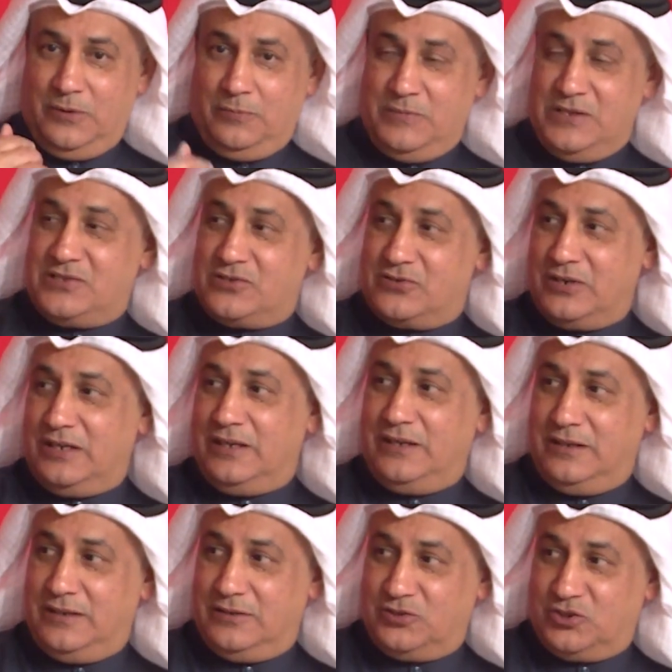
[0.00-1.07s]

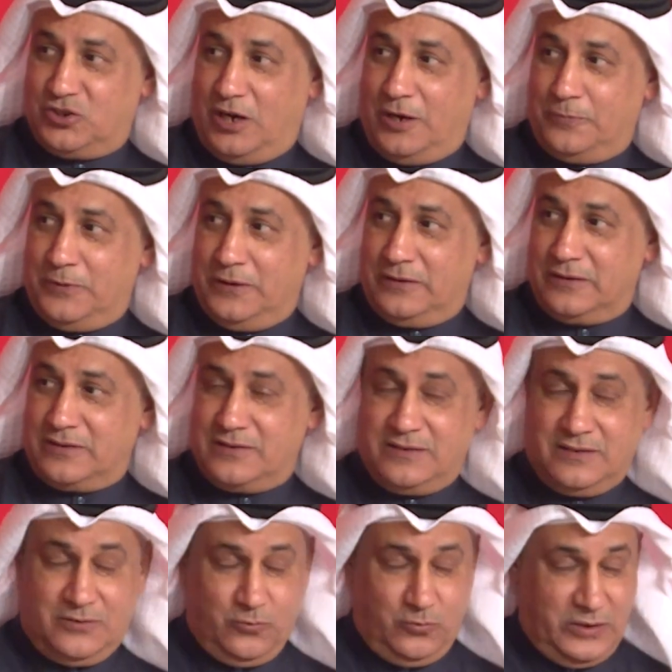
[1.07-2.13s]
mystery
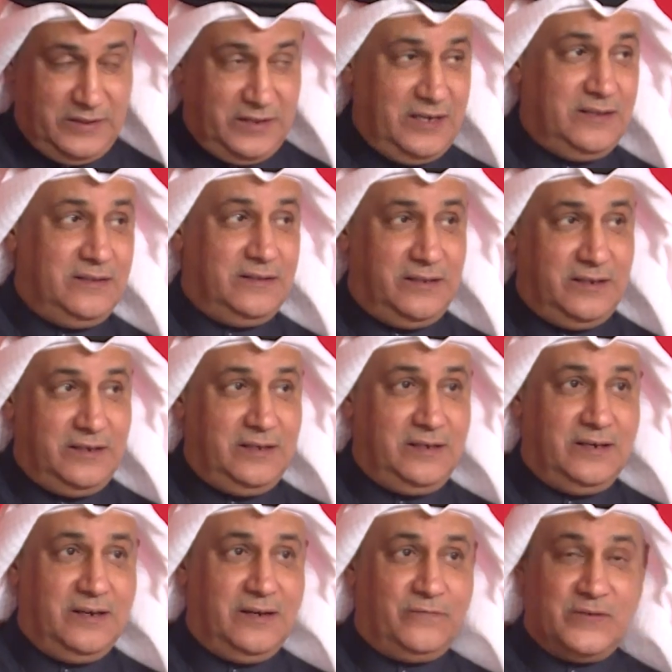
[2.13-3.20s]
shoppers within
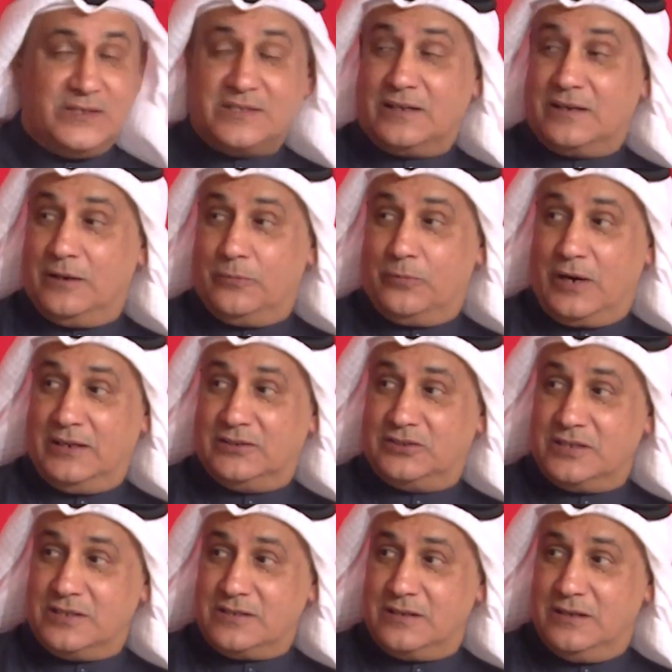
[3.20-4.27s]
the physical
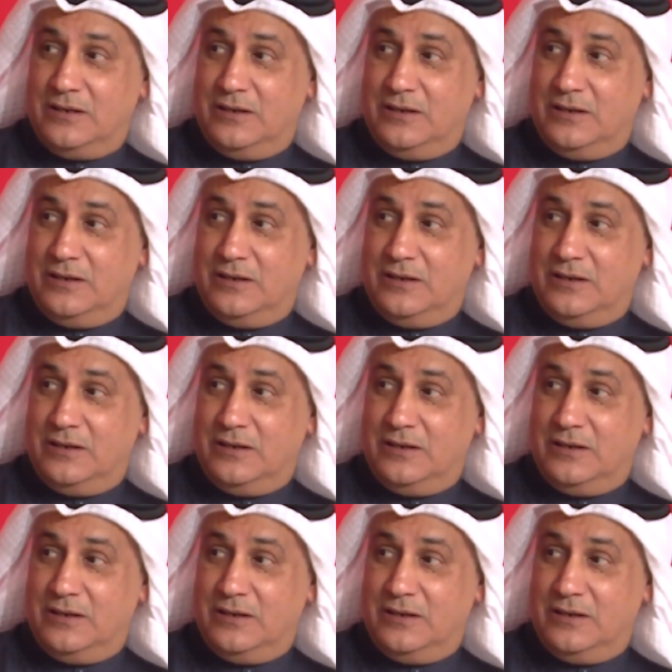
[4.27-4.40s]
branches.